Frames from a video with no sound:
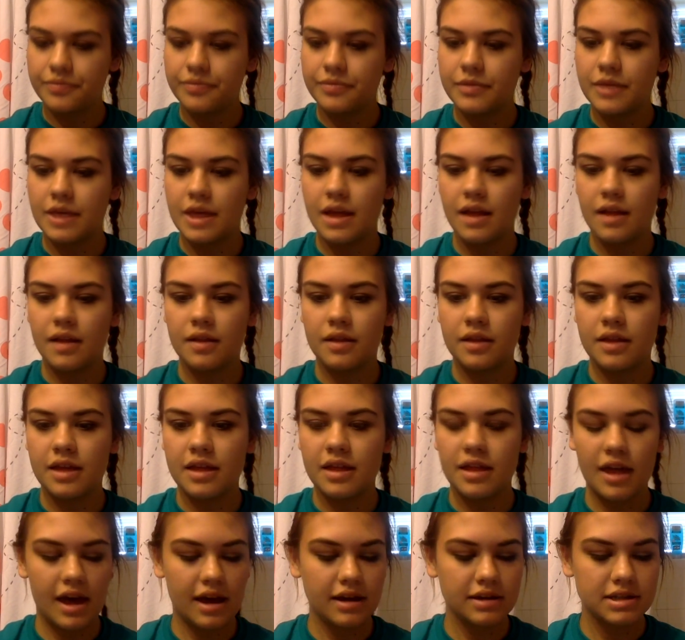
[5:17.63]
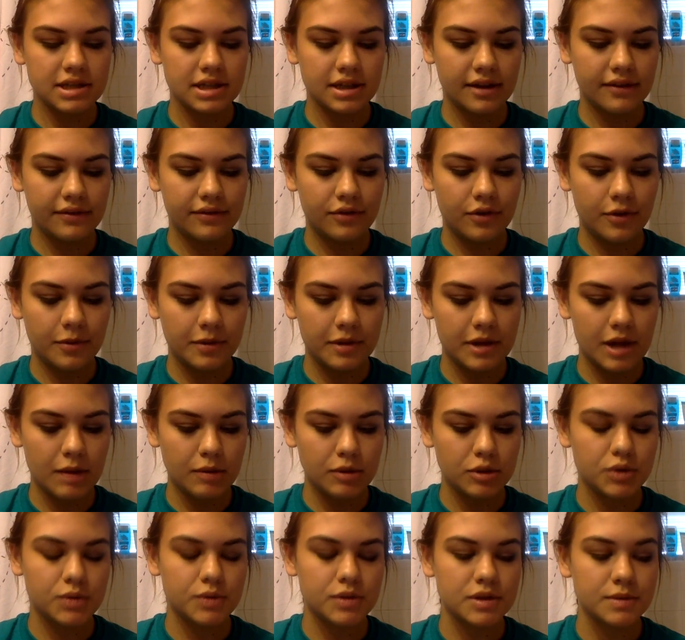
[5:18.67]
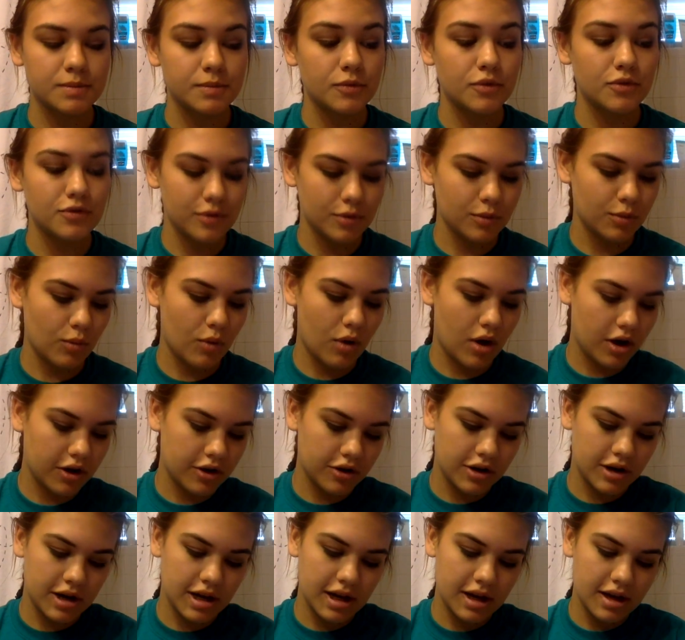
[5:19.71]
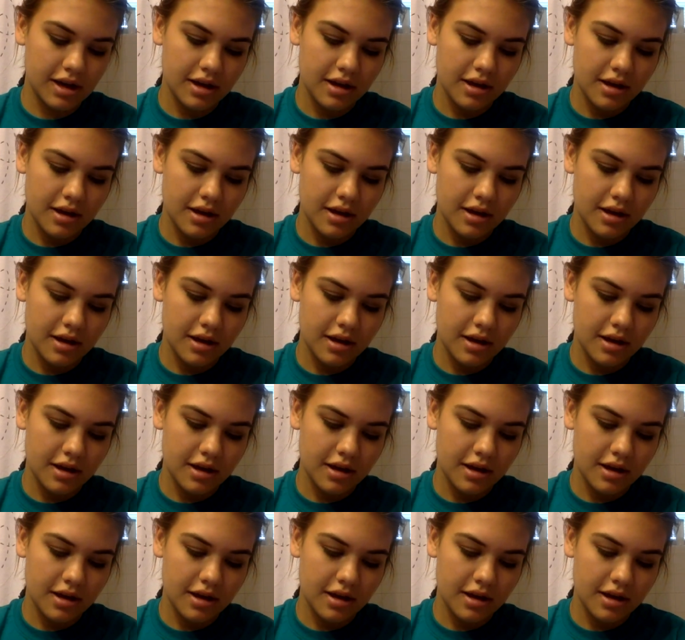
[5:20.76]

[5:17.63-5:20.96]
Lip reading: than the last formula, which was more watery.